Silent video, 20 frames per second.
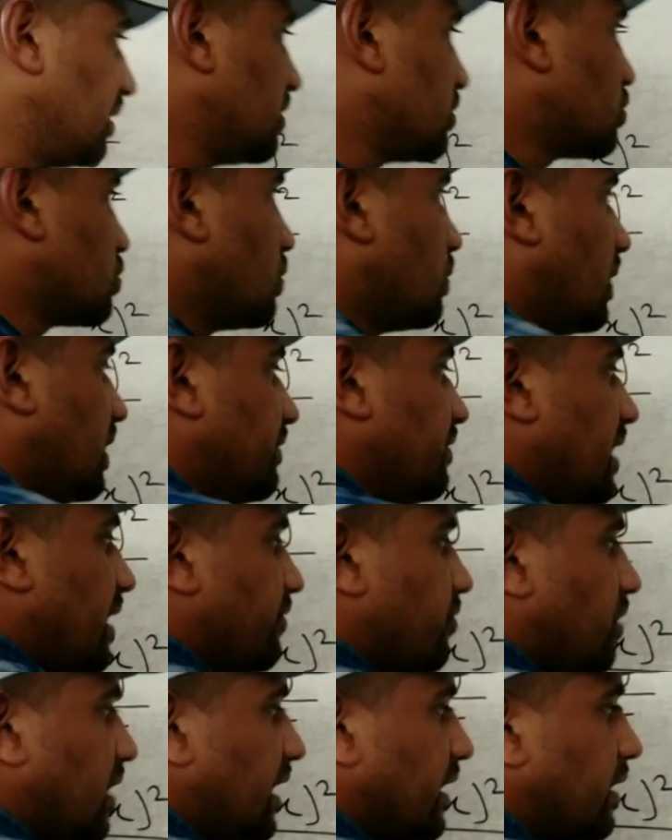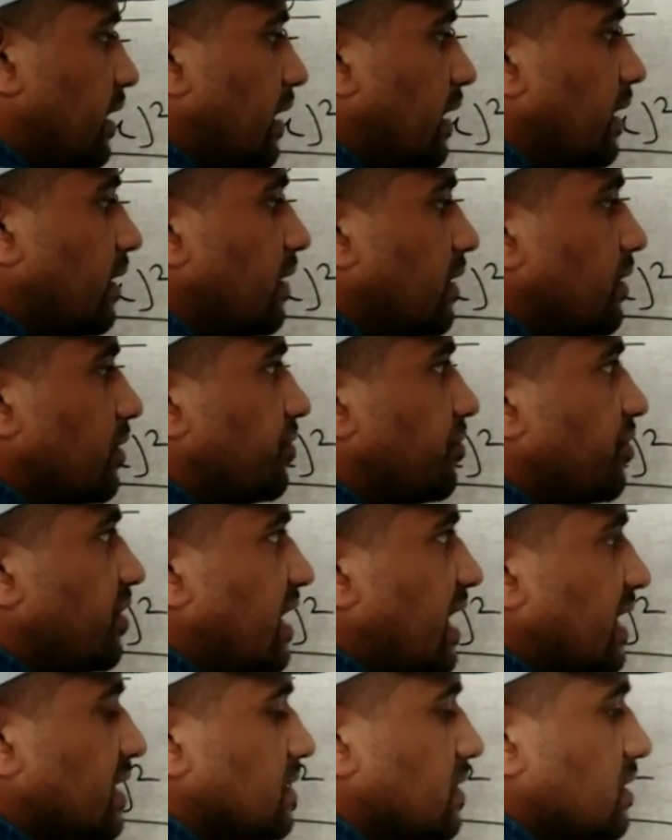So what we have to write here?
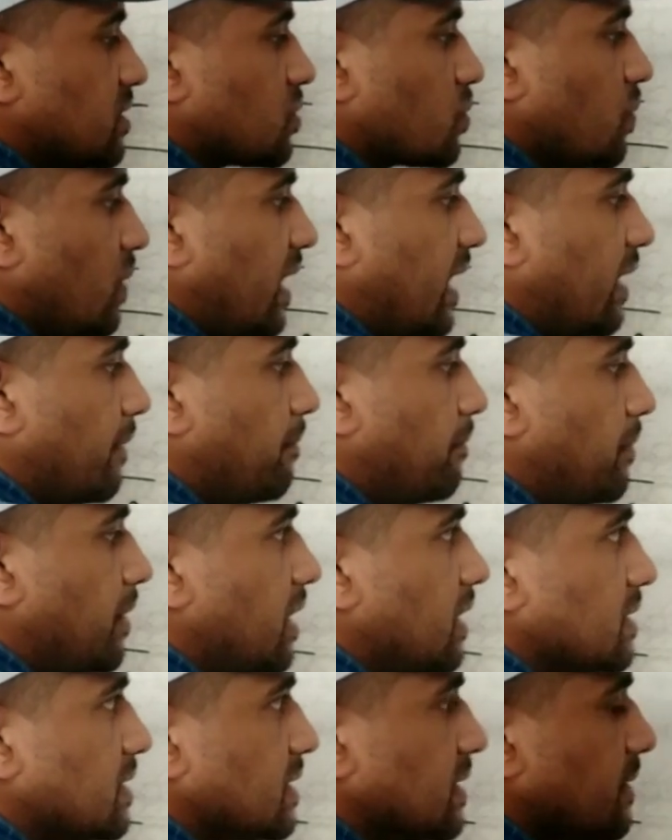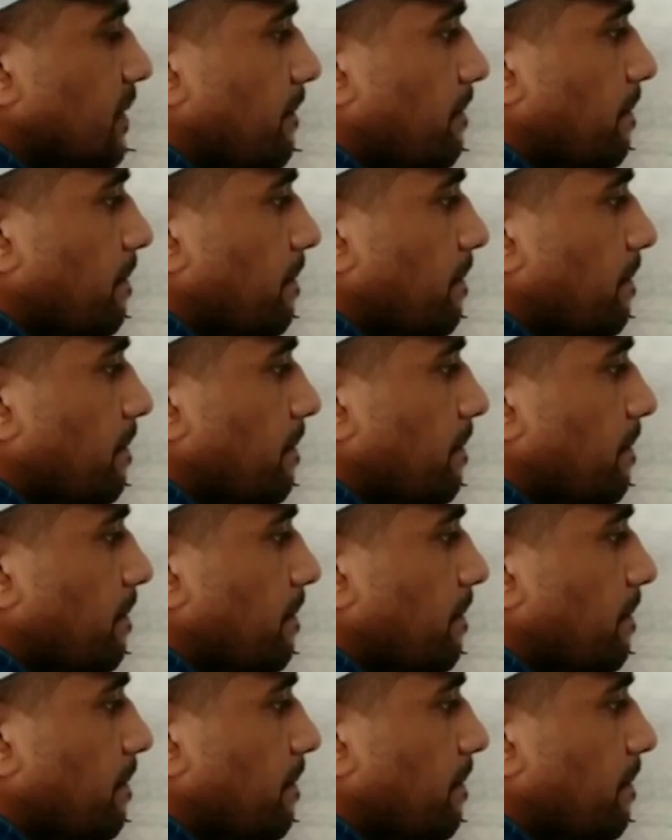3x square plus